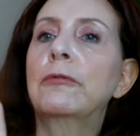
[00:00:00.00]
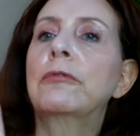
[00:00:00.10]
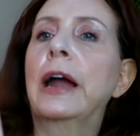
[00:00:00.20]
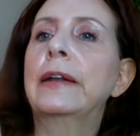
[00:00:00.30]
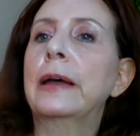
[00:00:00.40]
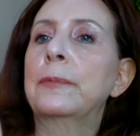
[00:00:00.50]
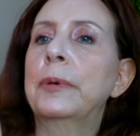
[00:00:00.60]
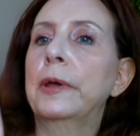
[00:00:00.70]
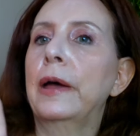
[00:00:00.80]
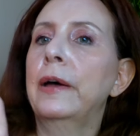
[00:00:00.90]
and
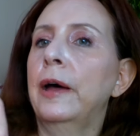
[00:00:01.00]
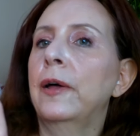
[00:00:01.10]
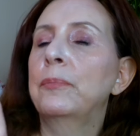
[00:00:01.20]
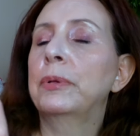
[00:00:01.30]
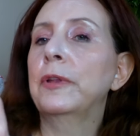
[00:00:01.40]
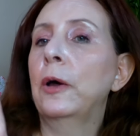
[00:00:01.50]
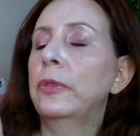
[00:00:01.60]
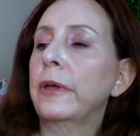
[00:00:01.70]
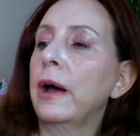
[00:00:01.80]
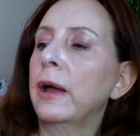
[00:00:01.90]
then this
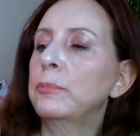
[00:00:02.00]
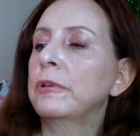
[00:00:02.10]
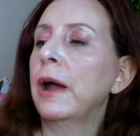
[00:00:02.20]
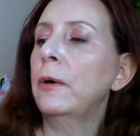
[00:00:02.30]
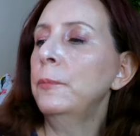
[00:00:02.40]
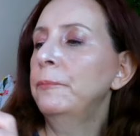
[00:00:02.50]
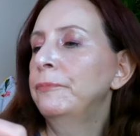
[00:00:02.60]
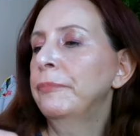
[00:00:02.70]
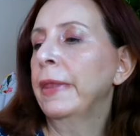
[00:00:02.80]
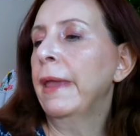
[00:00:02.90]
one on the lid
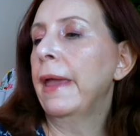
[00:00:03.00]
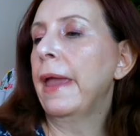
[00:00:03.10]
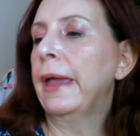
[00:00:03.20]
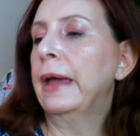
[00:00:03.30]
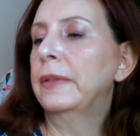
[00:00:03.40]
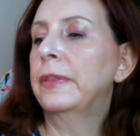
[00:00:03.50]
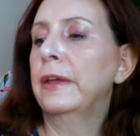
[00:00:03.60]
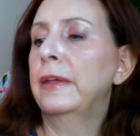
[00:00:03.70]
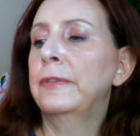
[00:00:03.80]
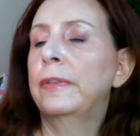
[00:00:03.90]
itself.
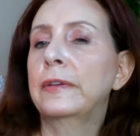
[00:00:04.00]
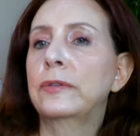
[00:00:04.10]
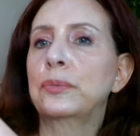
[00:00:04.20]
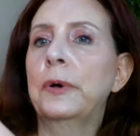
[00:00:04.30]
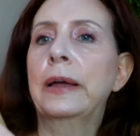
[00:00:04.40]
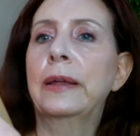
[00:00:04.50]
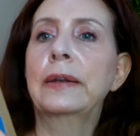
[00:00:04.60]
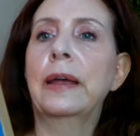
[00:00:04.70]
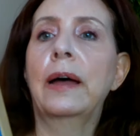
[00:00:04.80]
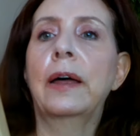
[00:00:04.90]
So I tried to get
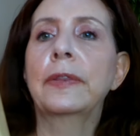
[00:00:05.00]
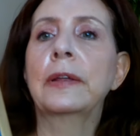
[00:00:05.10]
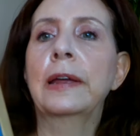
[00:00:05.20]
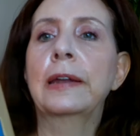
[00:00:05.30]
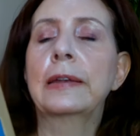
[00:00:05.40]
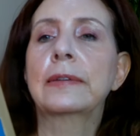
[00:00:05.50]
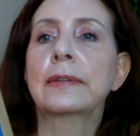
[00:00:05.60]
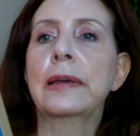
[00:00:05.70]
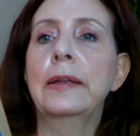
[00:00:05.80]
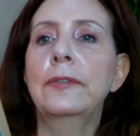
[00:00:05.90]
in a lot of
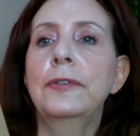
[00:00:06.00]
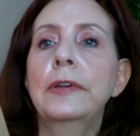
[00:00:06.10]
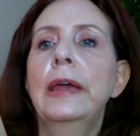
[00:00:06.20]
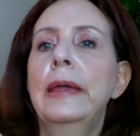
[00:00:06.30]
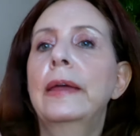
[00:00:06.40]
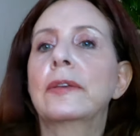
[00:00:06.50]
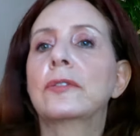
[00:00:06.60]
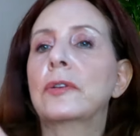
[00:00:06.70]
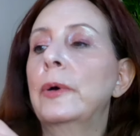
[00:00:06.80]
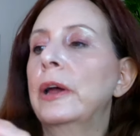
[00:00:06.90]
iridescence that would
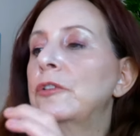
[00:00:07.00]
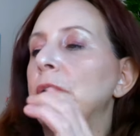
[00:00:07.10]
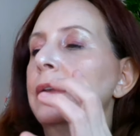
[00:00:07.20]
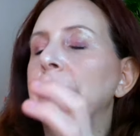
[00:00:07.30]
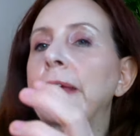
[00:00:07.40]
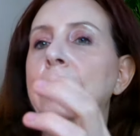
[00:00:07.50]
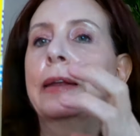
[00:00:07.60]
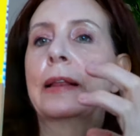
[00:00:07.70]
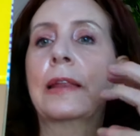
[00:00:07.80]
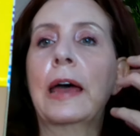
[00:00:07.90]
make it really
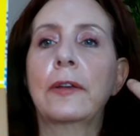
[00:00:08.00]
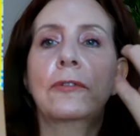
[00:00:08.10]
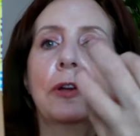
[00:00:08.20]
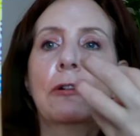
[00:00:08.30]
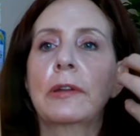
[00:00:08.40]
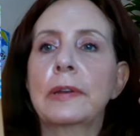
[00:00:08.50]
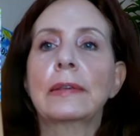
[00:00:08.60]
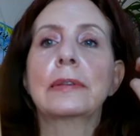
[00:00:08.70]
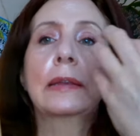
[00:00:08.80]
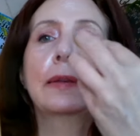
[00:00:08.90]
shiny,
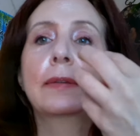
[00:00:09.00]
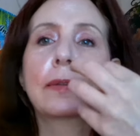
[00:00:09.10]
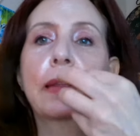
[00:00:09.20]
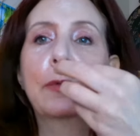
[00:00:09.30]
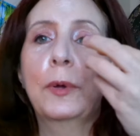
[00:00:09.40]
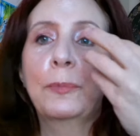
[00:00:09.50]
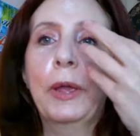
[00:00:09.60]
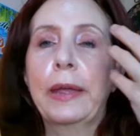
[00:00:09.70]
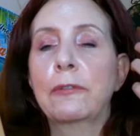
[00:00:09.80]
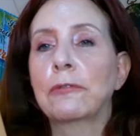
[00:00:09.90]
and these
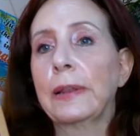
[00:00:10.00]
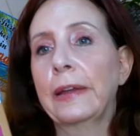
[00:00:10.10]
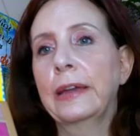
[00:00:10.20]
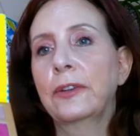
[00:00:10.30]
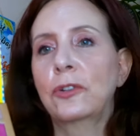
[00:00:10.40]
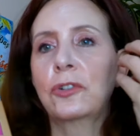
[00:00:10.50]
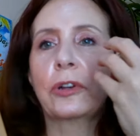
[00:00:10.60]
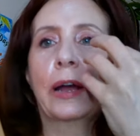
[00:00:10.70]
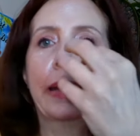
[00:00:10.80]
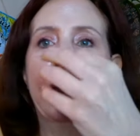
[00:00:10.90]
um, tend to have a
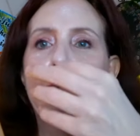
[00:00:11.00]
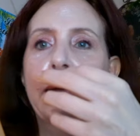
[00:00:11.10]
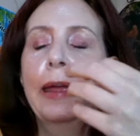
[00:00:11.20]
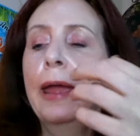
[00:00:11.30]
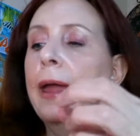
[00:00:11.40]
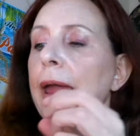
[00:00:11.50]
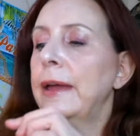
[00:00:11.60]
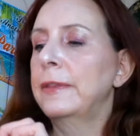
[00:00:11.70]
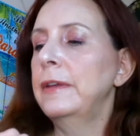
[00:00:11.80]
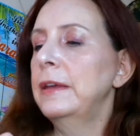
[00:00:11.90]
flip to them,
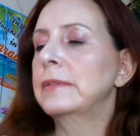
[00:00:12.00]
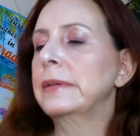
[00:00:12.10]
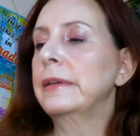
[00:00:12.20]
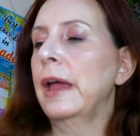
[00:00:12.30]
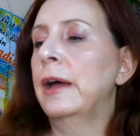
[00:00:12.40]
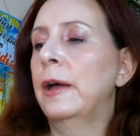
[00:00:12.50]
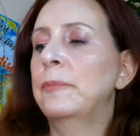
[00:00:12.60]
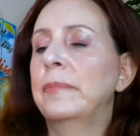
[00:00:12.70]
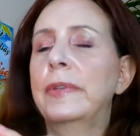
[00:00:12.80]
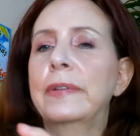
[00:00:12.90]
so
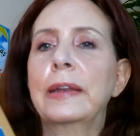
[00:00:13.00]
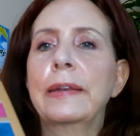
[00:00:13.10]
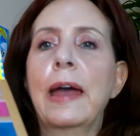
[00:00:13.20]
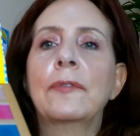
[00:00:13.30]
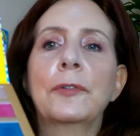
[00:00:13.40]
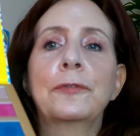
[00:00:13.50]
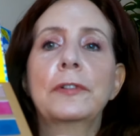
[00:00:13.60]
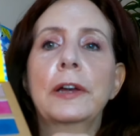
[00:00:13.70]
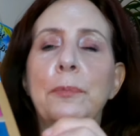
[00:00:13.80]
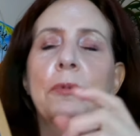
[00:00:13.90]
uh, I'm
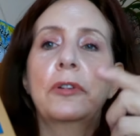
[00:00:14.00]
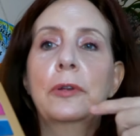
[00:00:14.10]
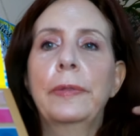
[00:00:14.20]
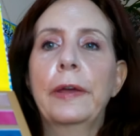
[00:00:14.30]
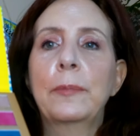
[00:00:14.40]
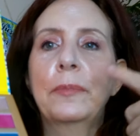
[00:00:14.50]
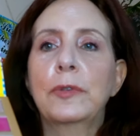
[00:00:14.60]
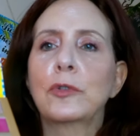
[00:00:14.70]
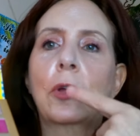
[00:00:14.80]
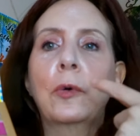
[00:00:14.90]
not sure if you would
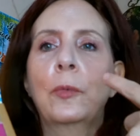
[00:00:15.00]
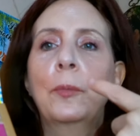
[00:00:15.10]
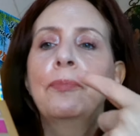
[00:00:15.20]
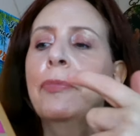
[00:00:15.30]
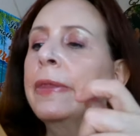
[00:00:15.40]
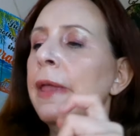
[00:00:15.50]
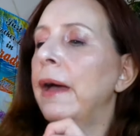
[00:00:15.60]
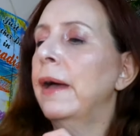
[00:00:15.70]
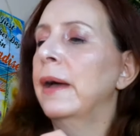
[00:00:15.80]
really call them